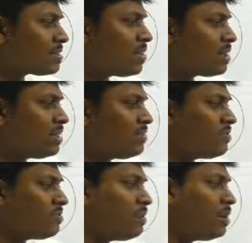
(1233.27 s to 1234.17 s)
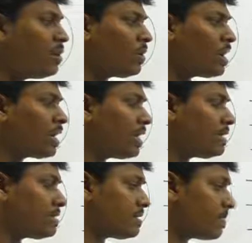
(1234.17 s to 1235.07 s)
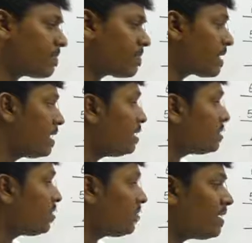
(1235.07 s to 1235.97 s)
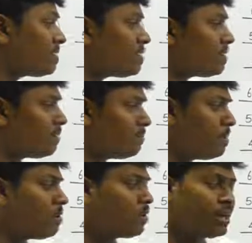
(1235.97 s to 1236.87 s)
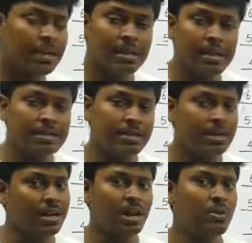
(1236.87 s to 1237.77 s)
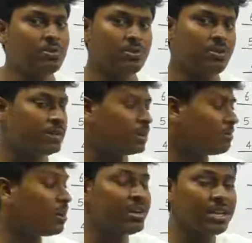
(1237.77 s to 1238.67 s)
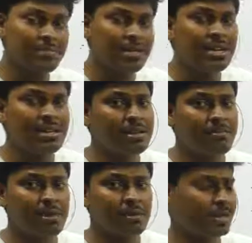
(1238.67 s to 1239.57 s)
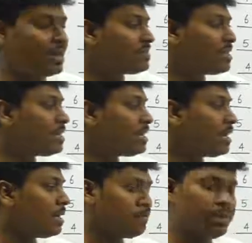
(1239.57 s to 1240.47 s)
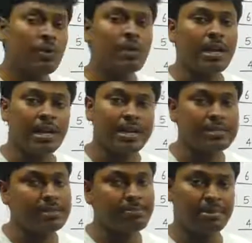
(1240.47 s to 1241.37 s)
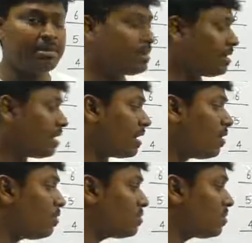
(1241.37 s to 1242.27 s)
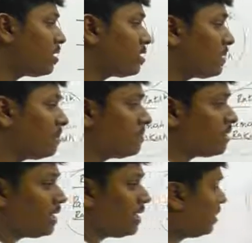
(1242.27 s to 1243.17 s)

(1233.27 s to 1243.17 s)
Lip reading: not live below Rakesh. So friends, below Rakesh, Rahul should not come, not immediately below. They have said that below Rakesh, the person Rahul should not come, right?